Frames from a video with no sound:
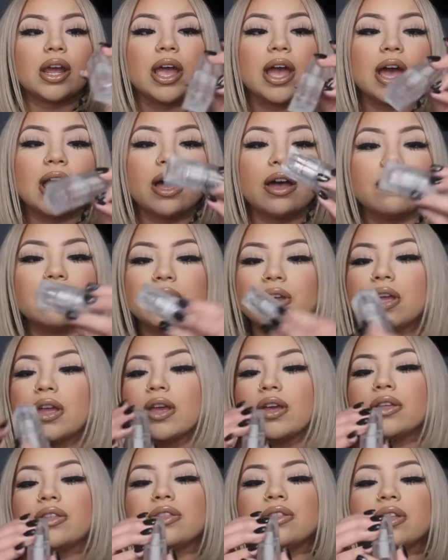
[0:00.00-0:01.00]
I have
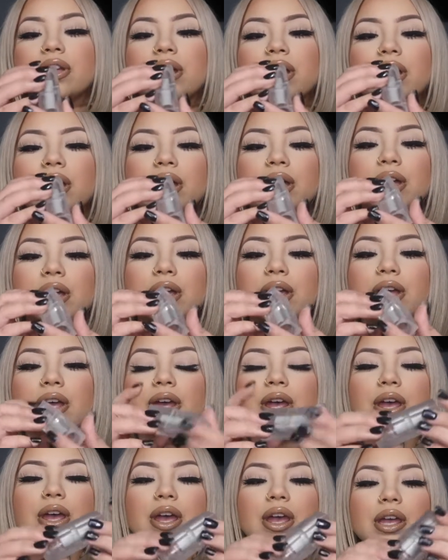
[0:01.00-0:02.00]
the
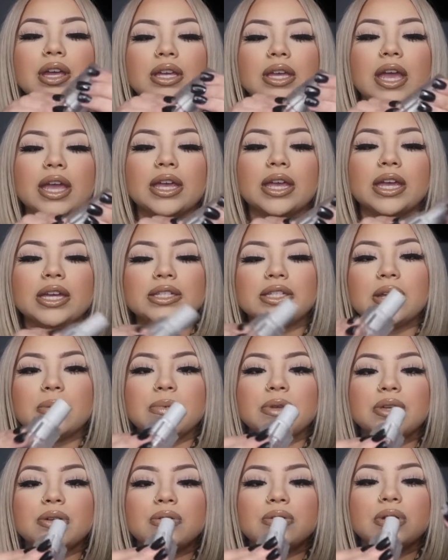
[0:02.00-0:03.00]

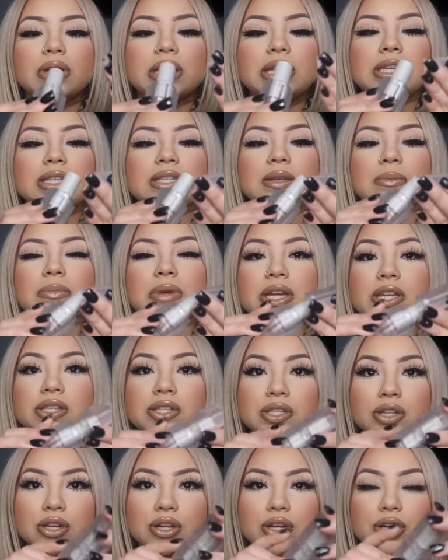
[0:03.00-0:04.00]
KKW He's a
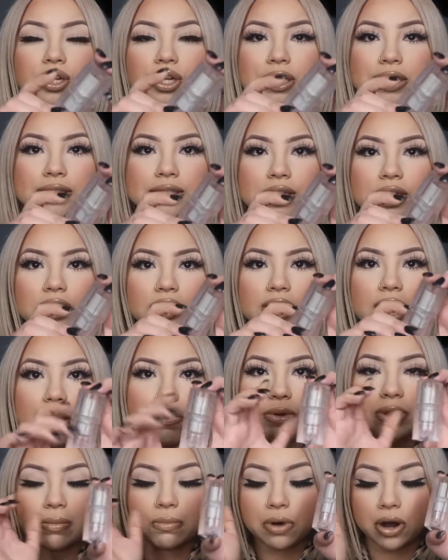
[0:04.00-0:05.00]
Mixer. It's the
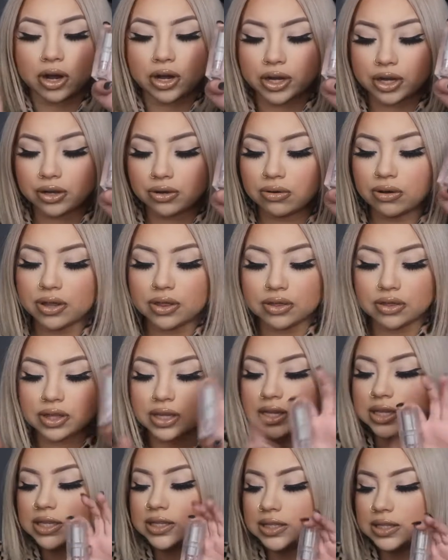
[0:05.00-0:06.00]
collab with Mario.
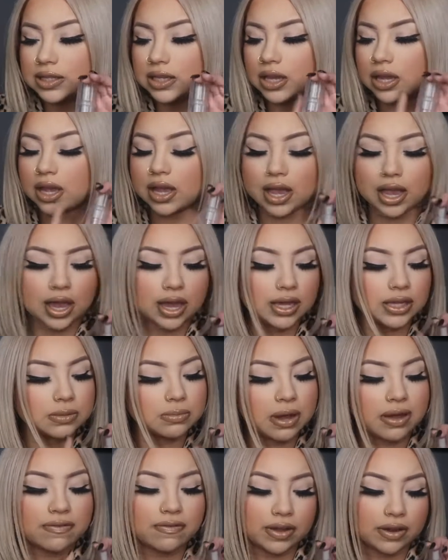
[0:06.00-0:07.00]
This is
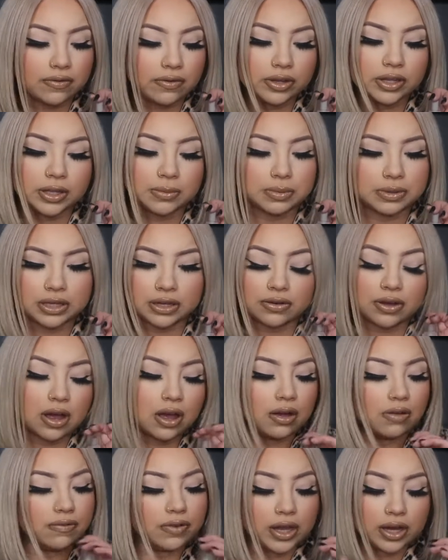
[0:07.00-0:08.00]
my favorite lipstick
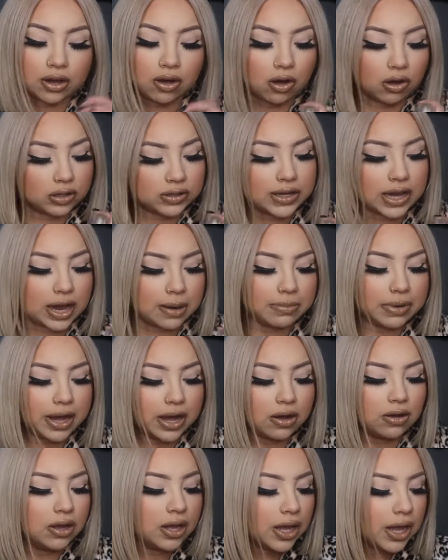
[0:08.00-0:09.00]
of like all time
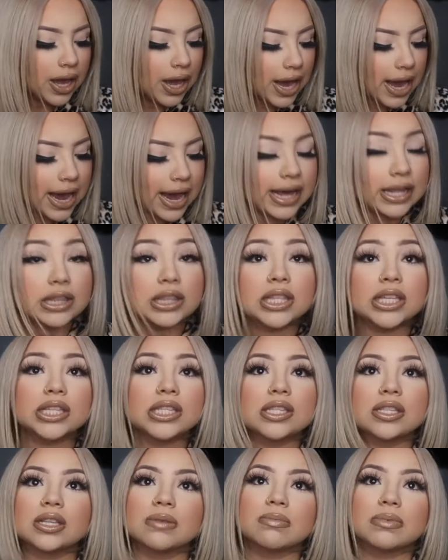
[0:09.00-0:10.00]
now. And
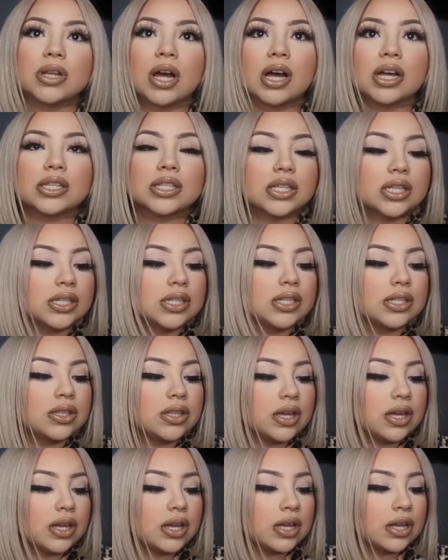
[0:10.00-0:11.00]
this lip gloss, it's
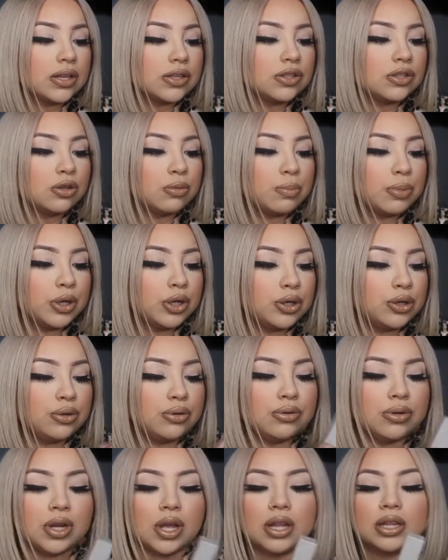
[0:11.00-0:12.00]
the Super
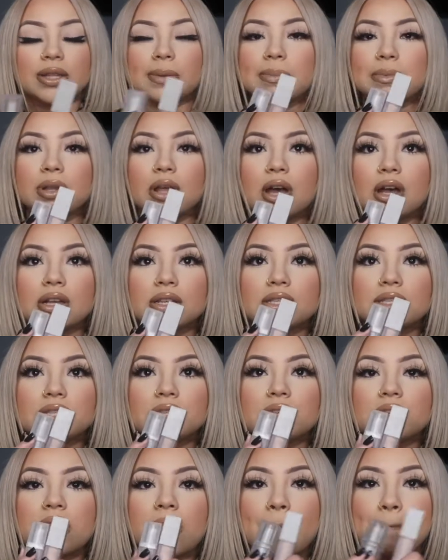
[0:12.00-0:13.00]
Nude lip gloss.